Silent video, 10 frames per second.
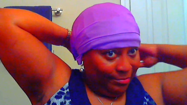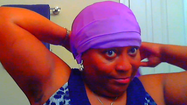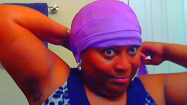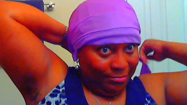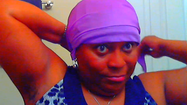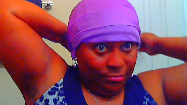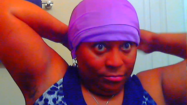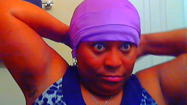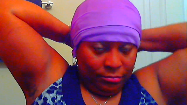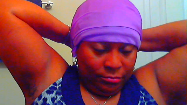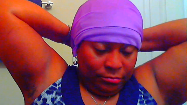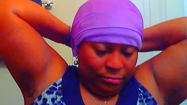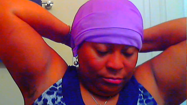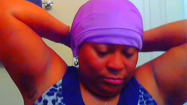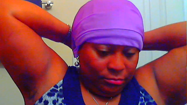
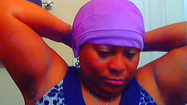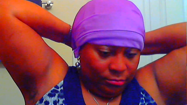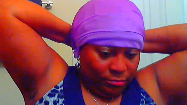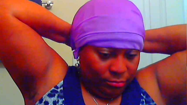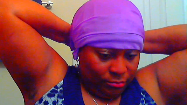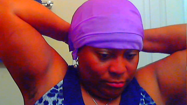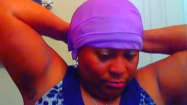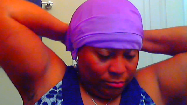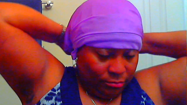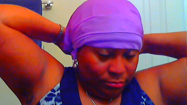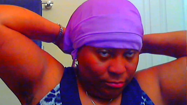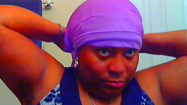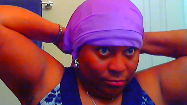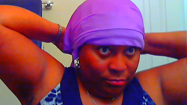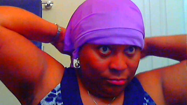
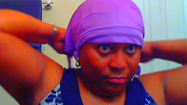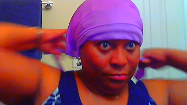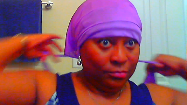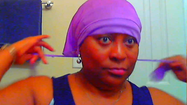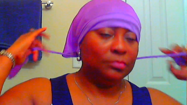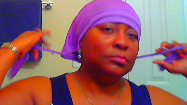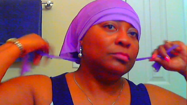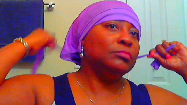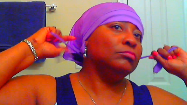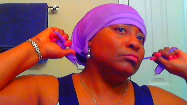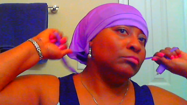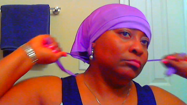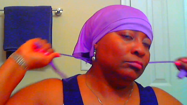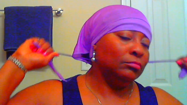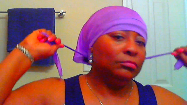
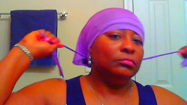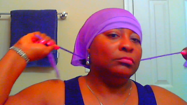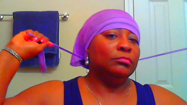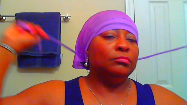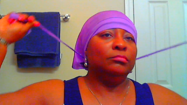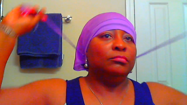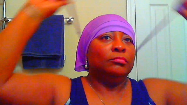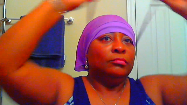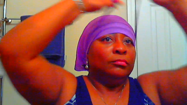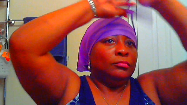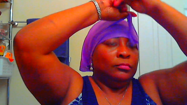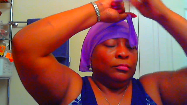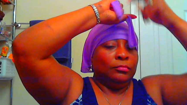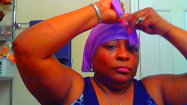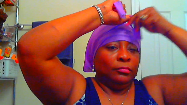
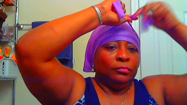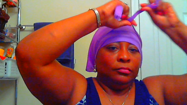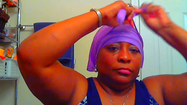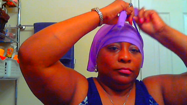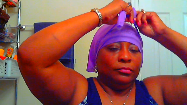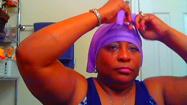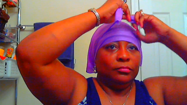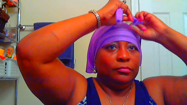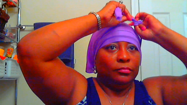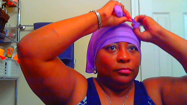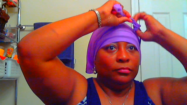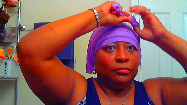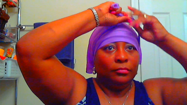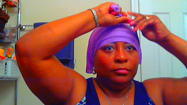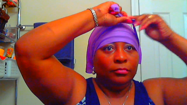
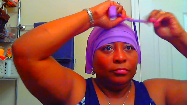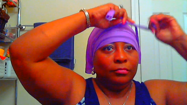No one is speaking in this clip.